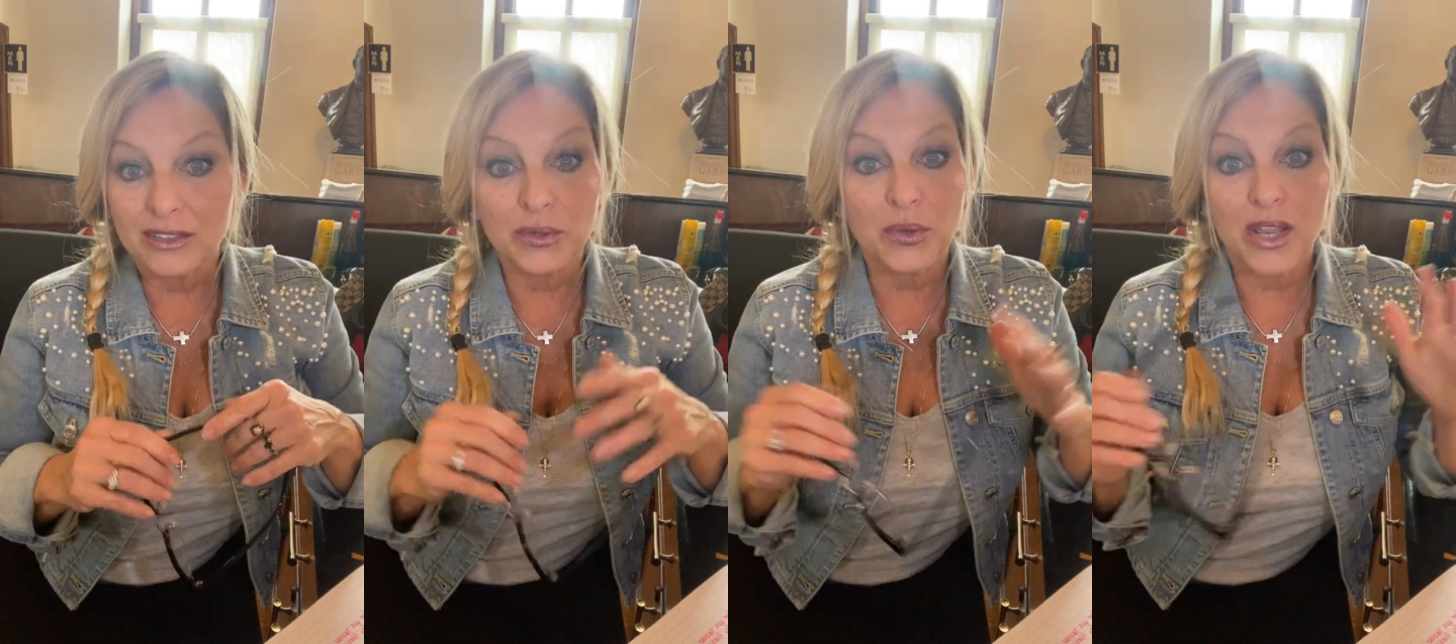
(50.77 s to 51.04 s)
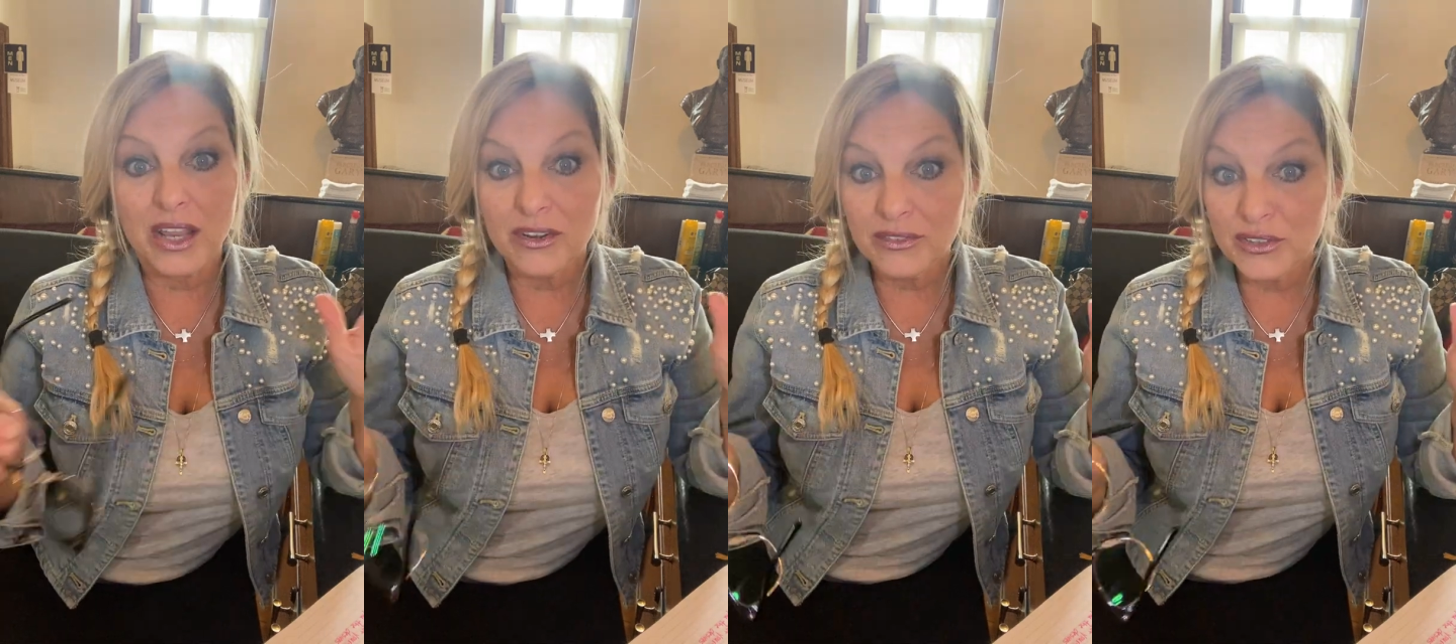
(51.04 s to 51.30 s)

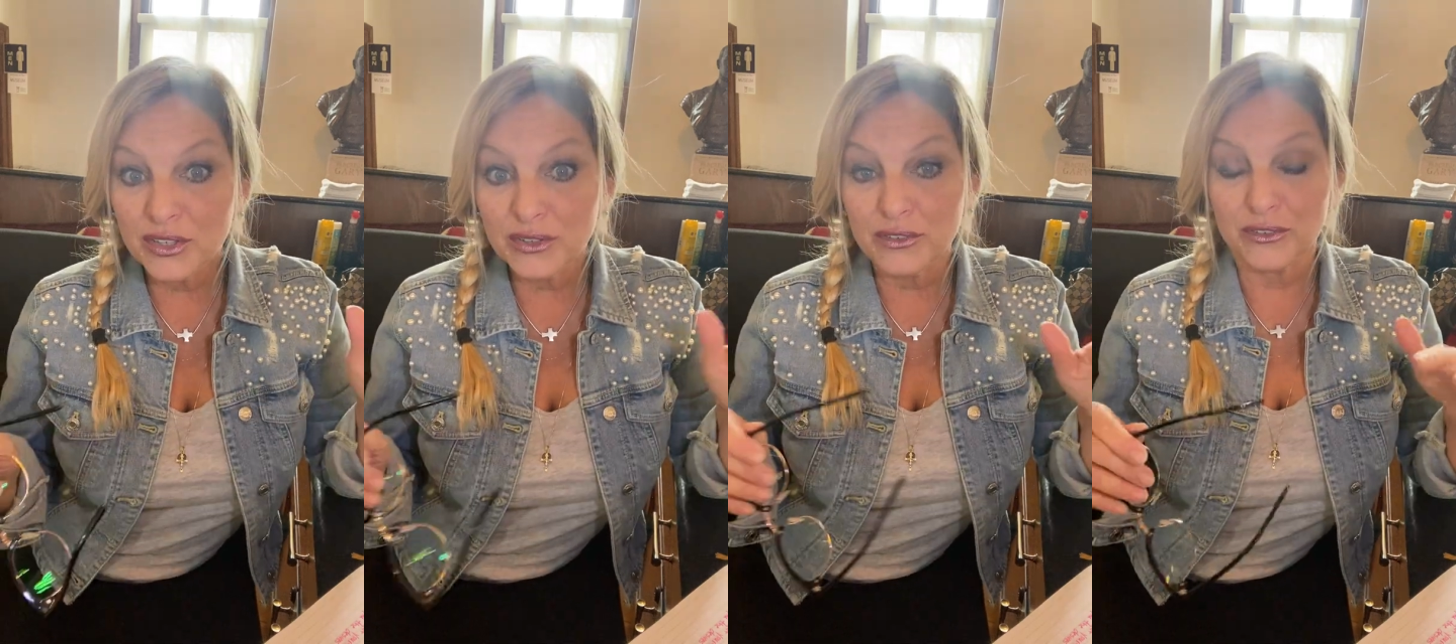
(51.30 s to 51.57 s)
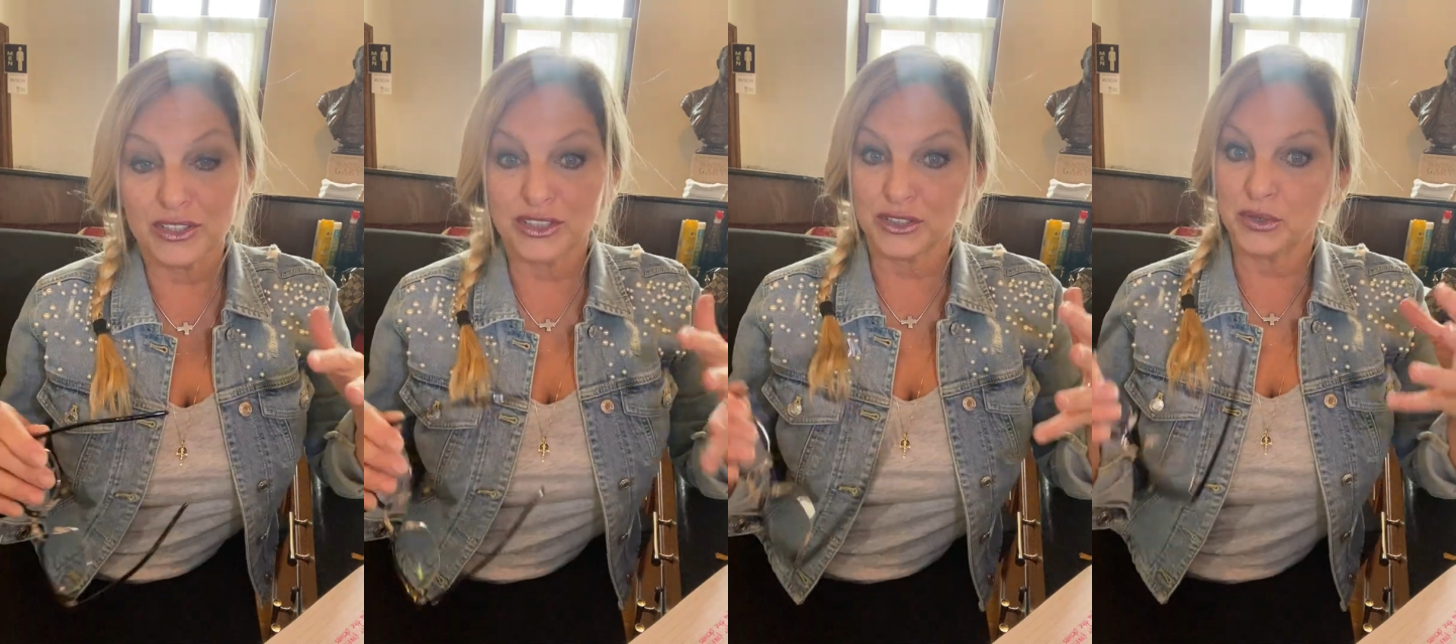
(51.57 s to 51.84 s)
creator of the
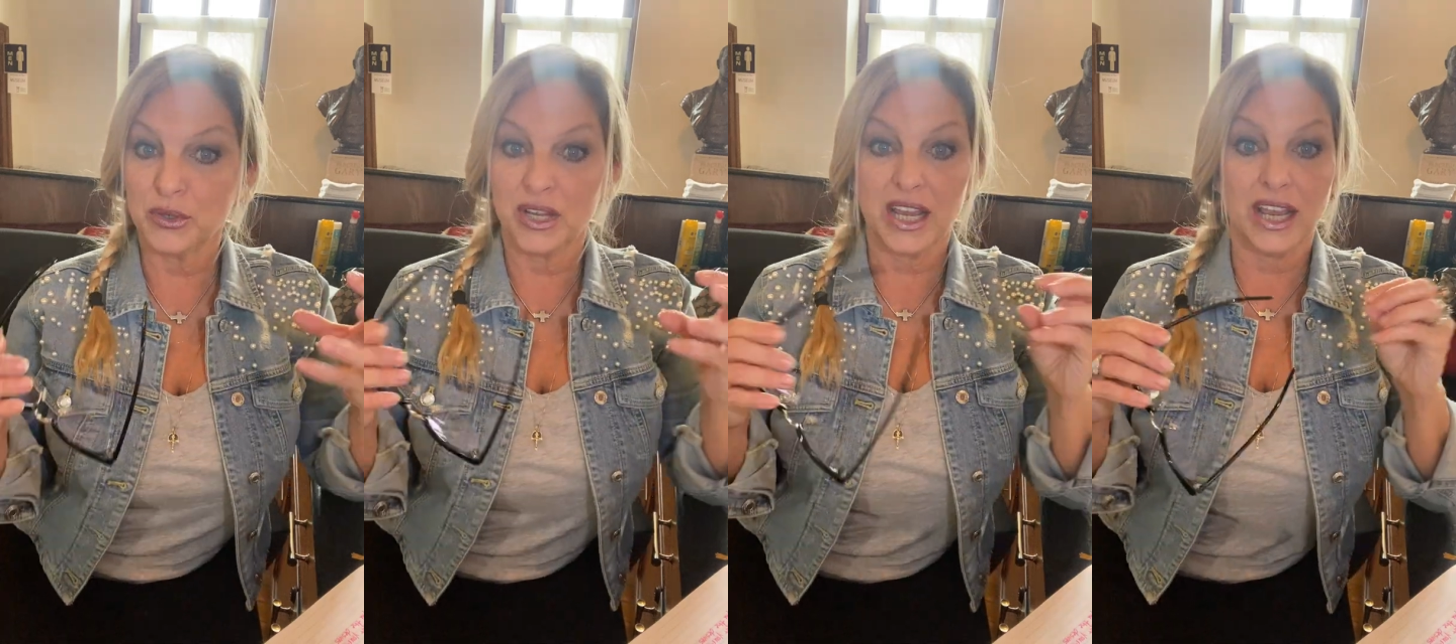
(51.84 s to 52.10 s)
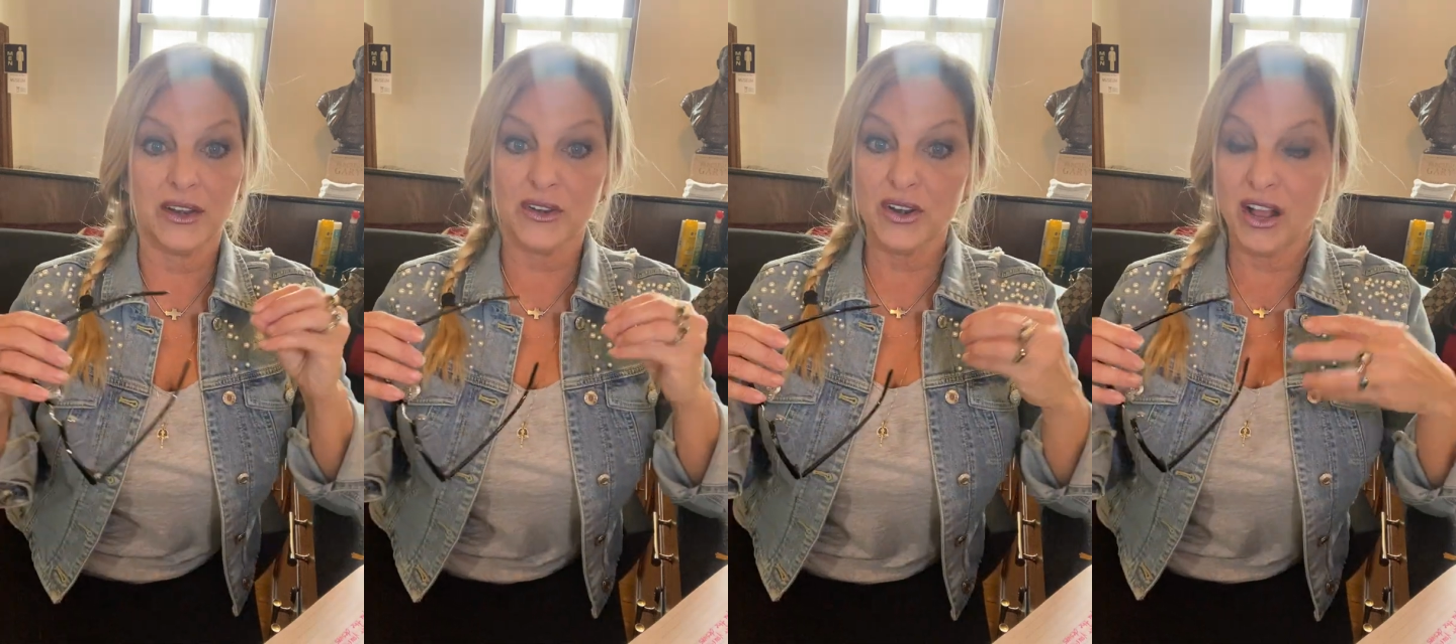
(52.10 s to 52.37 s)
universe,
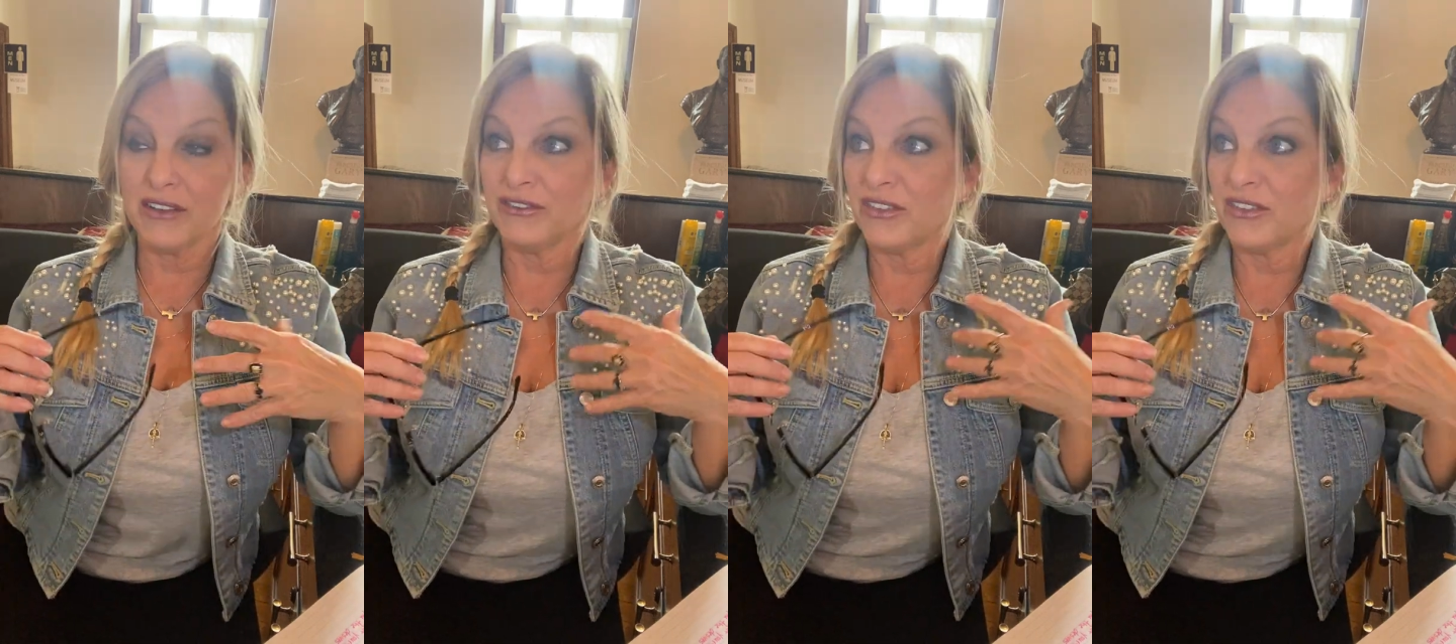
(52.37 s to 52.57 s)
creator